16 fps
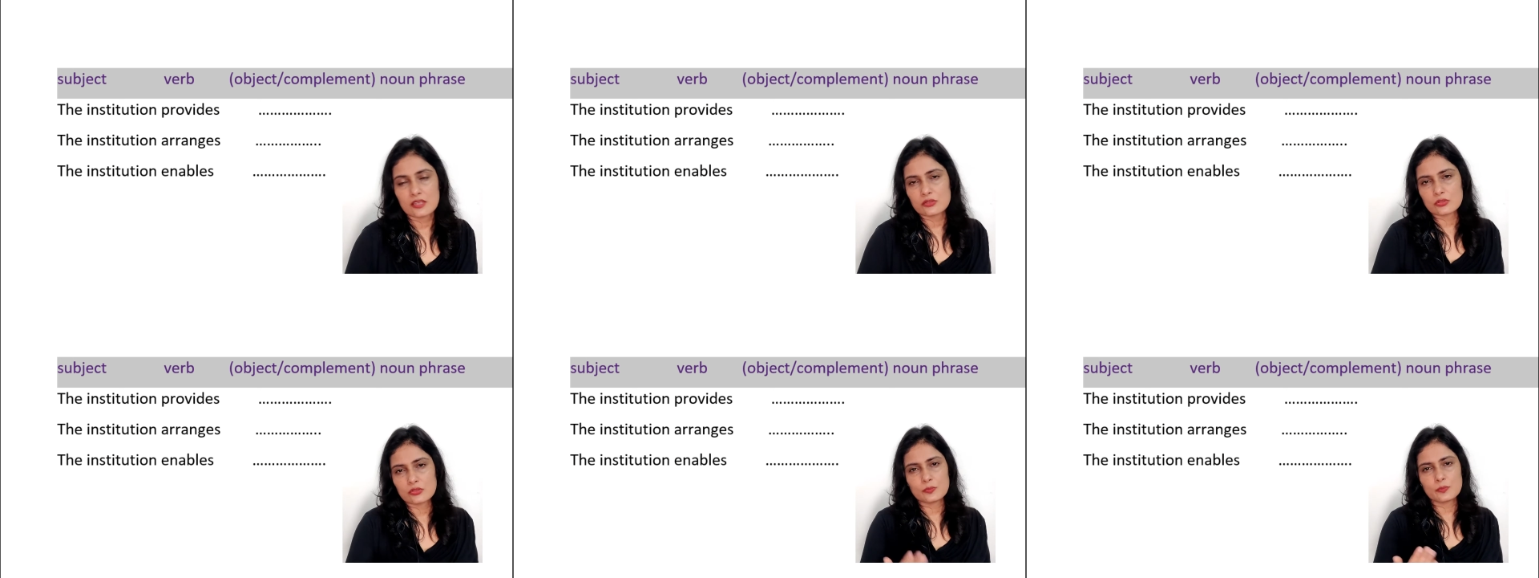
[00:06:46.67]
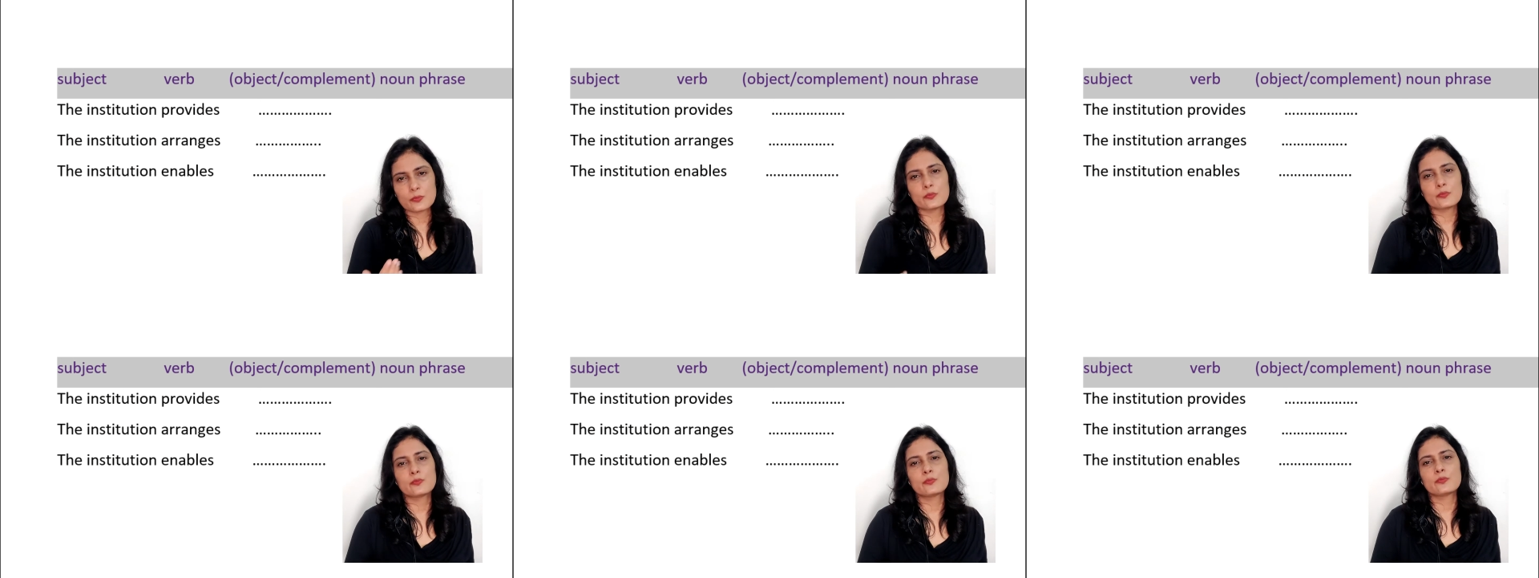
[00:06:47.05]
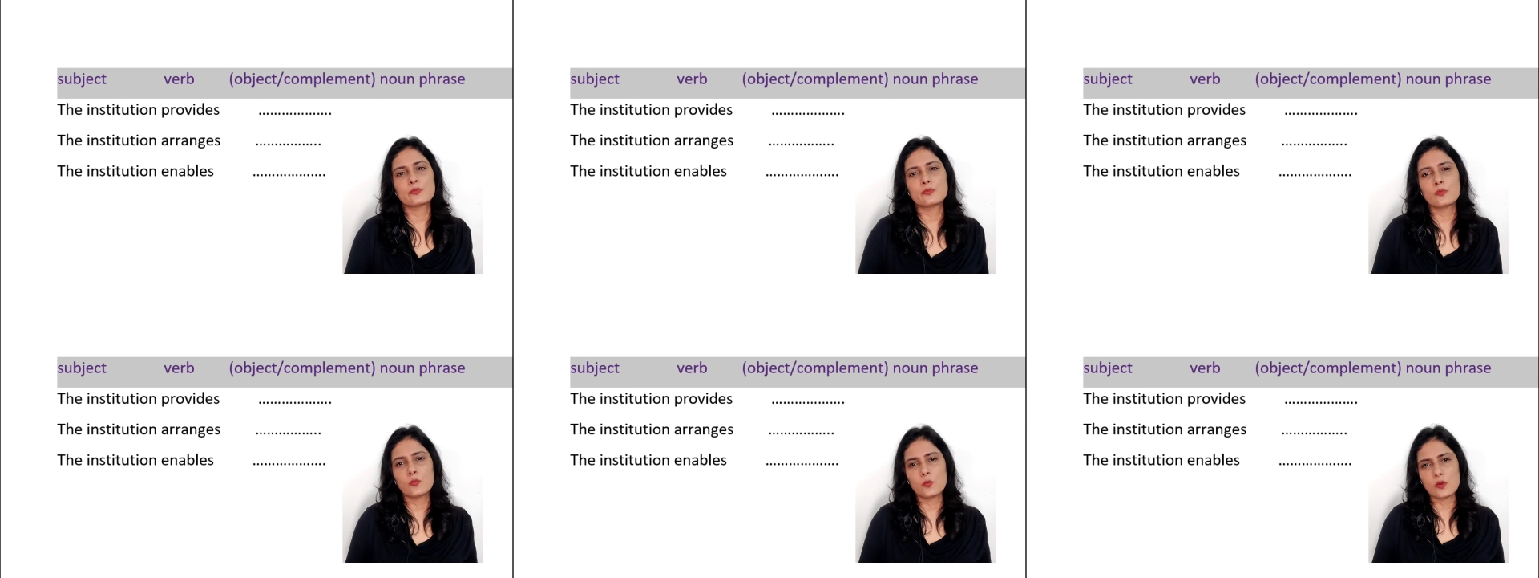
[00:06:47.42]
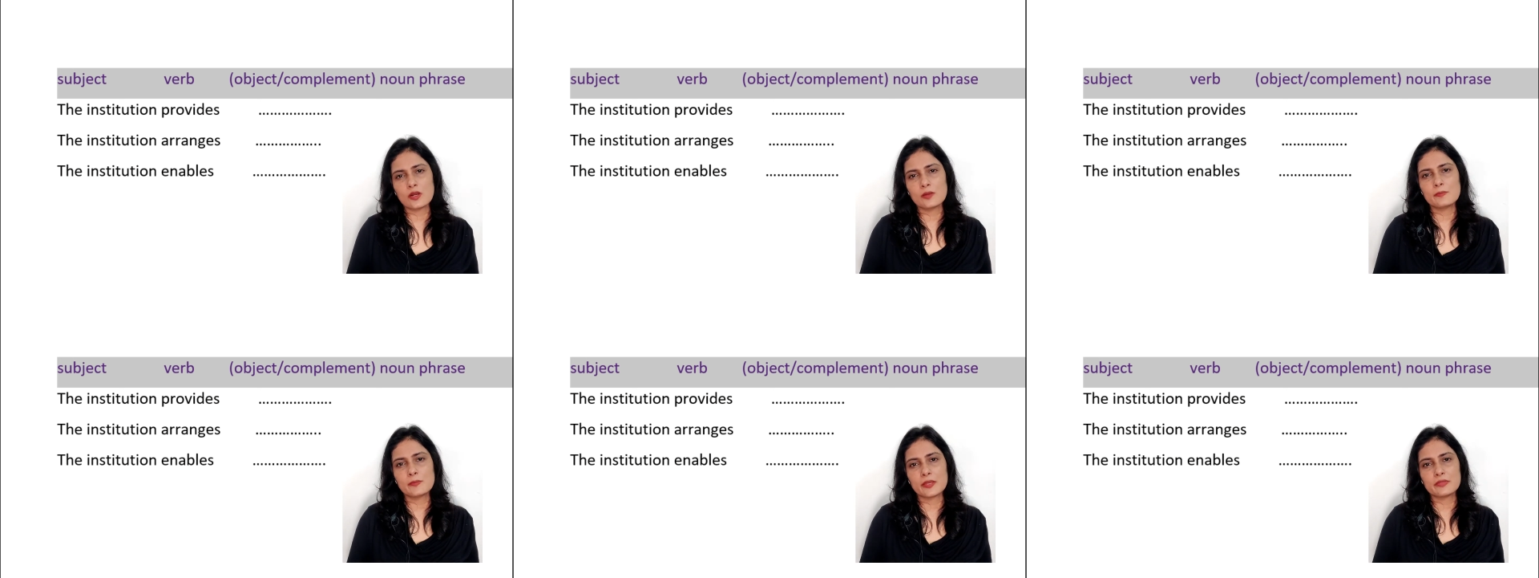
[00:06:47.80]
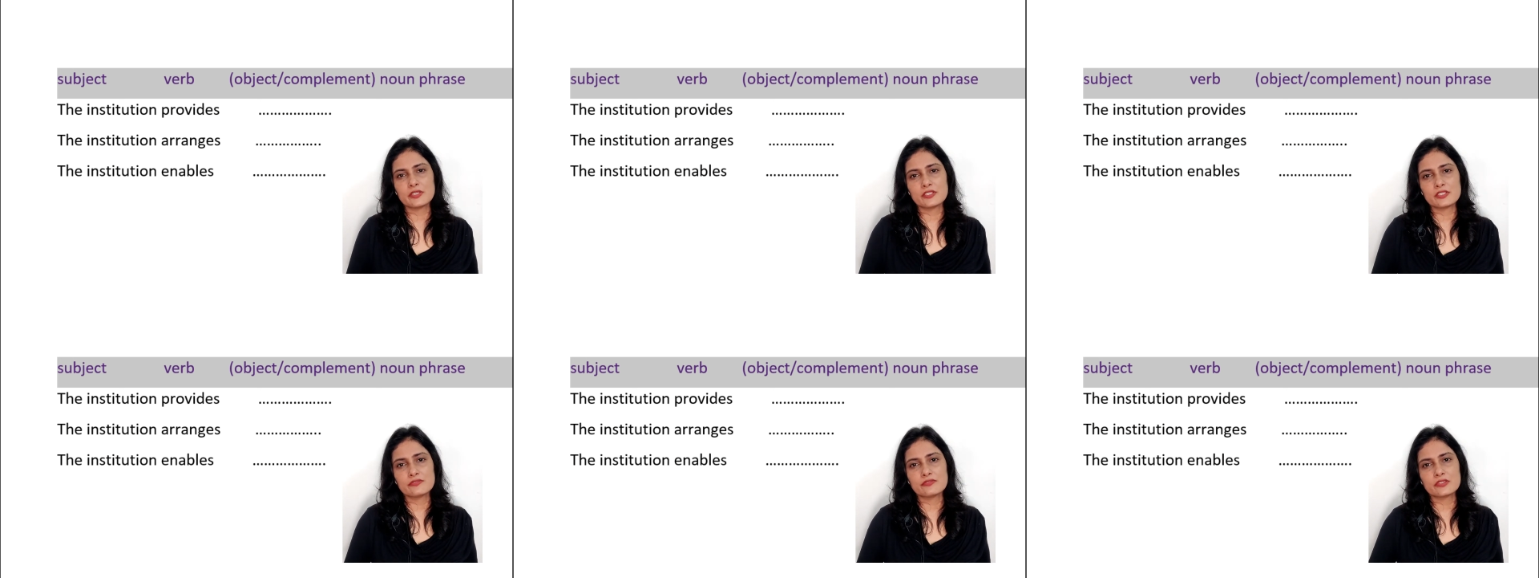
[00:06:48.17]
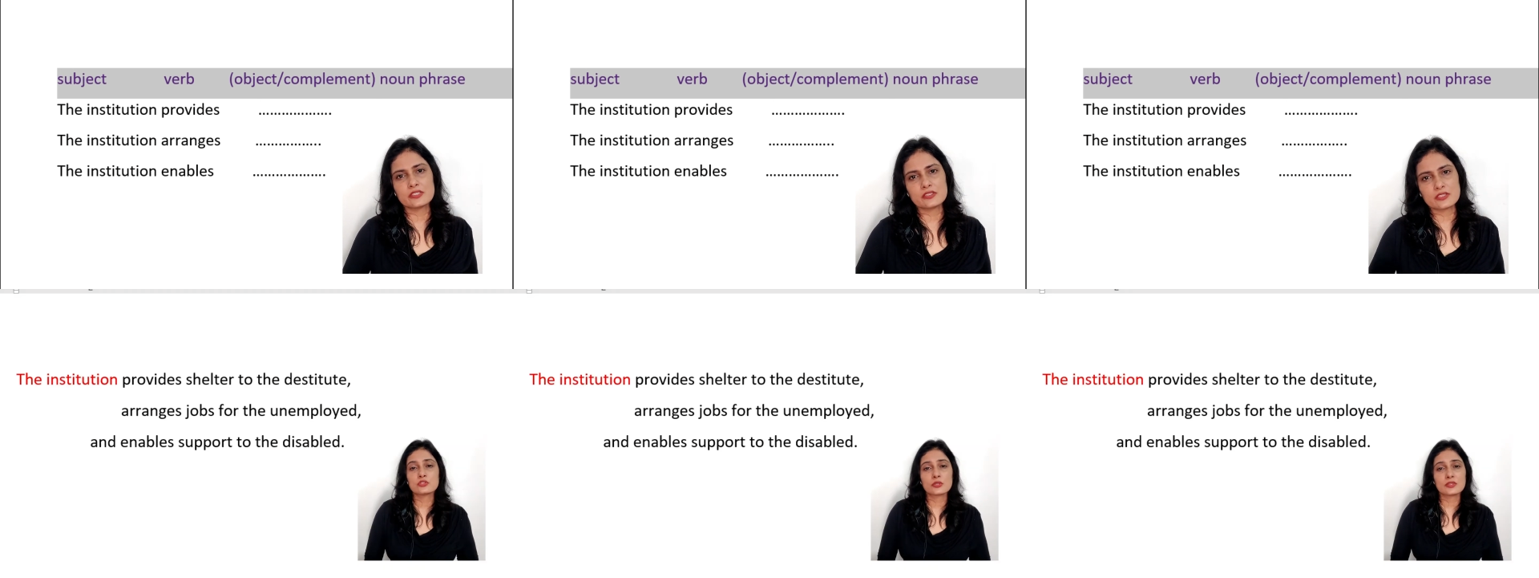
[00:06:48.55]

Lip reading: So the verb may be different.